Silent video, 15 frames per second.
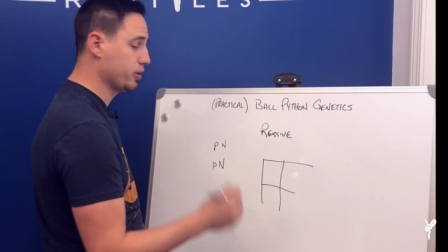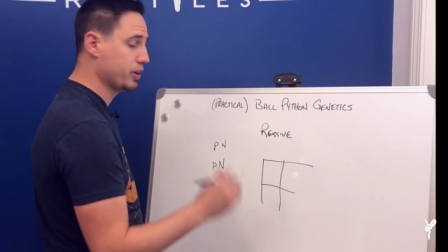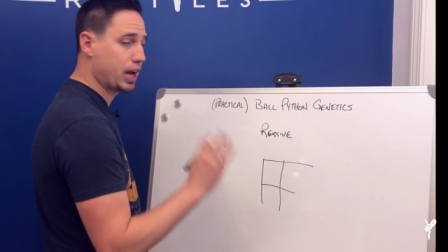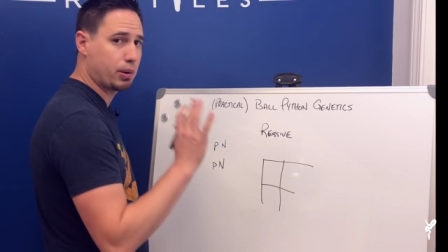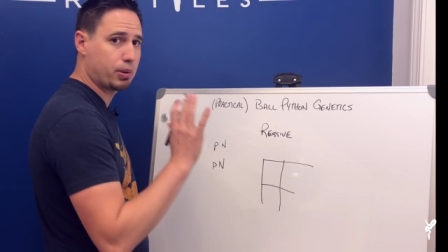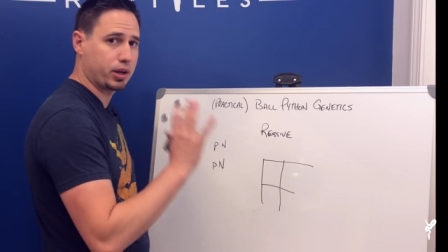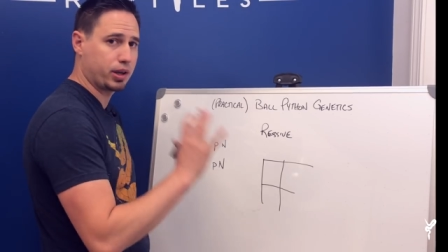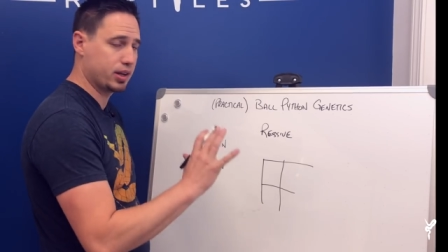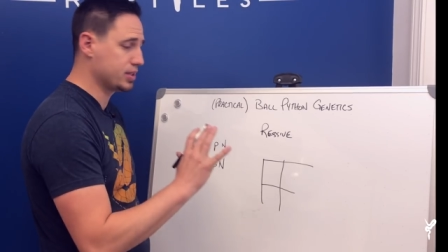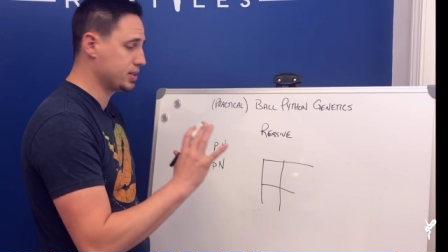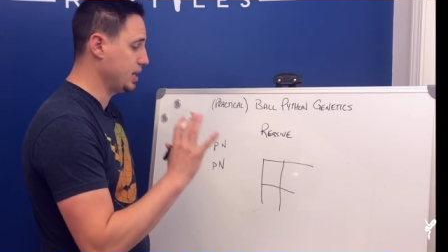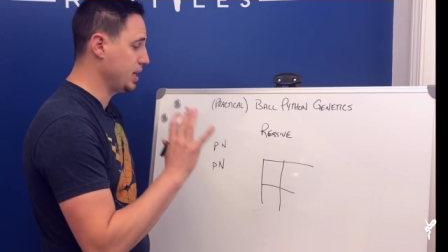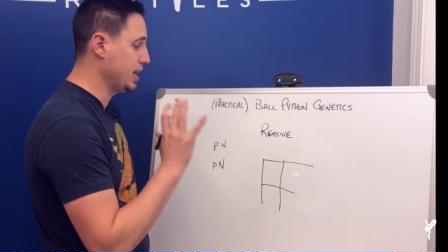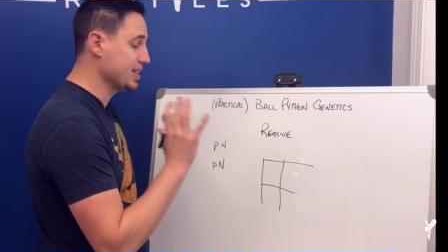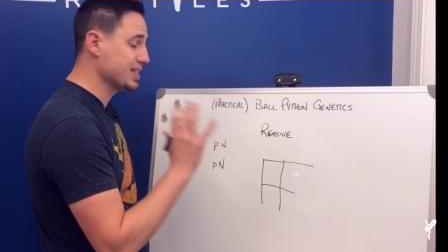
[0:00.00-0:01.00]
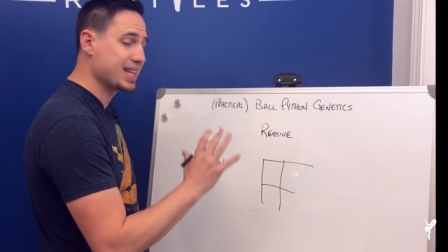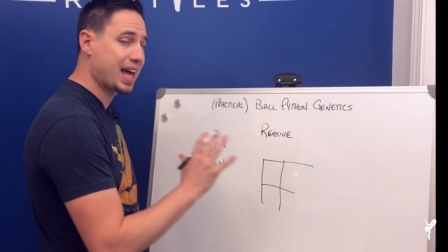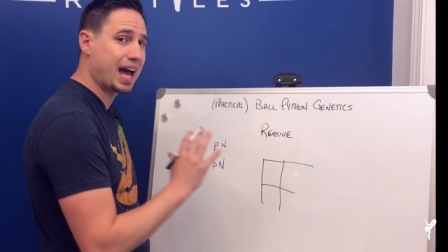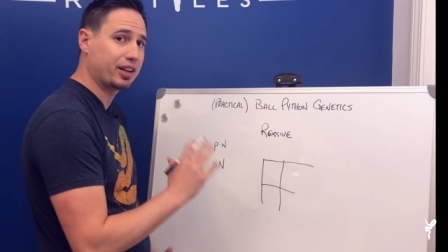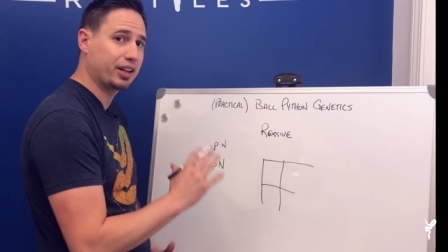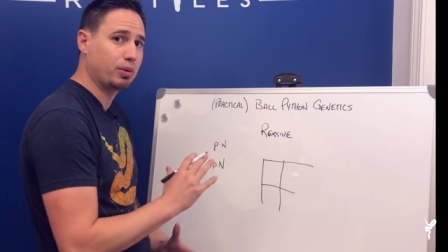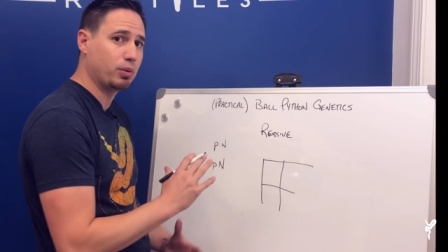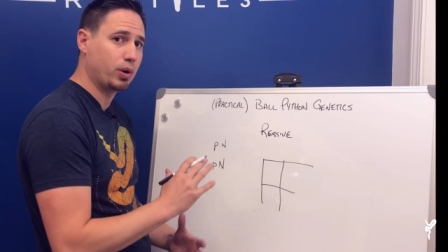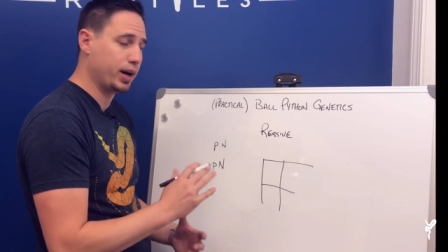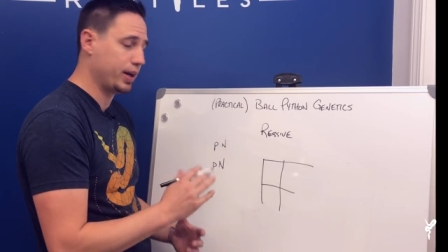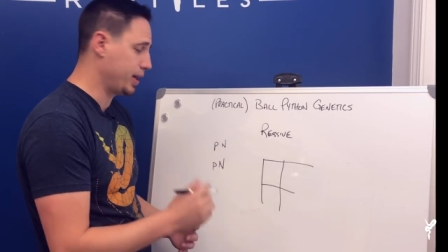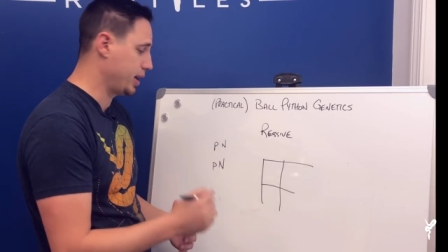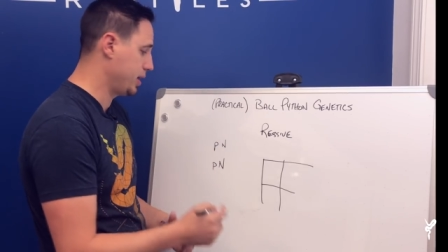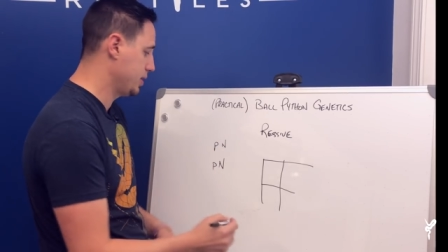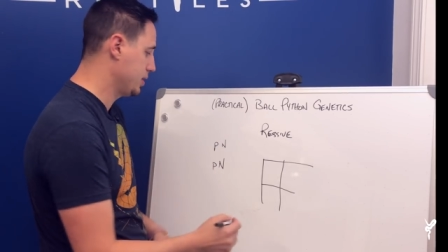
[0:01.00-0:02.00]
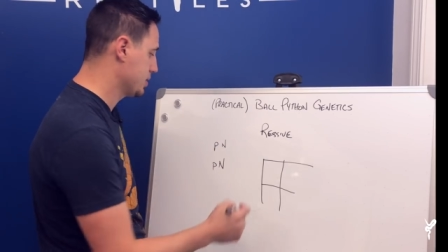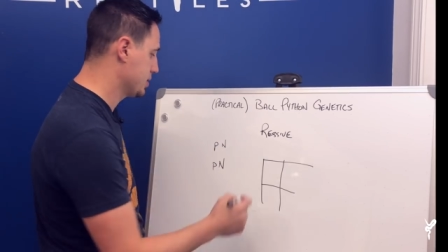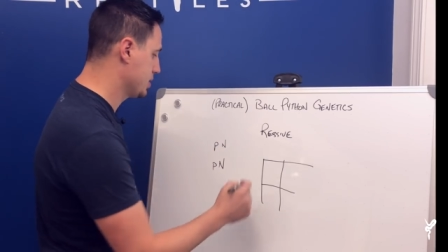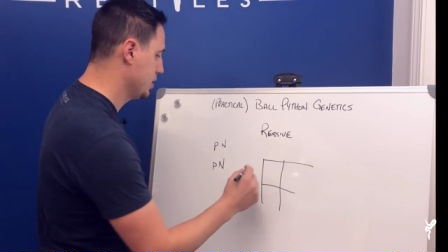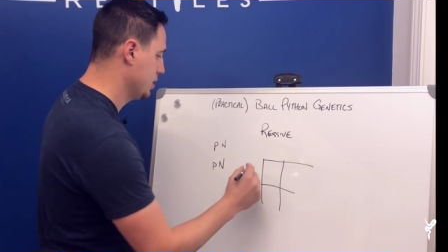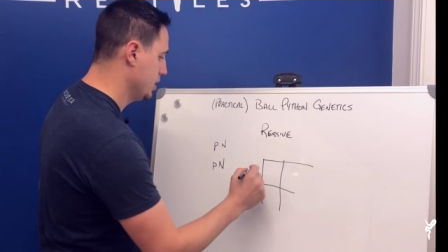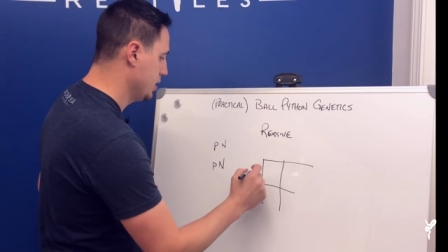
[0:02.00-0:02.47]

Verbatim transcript: Now we're going to see exactly why that is.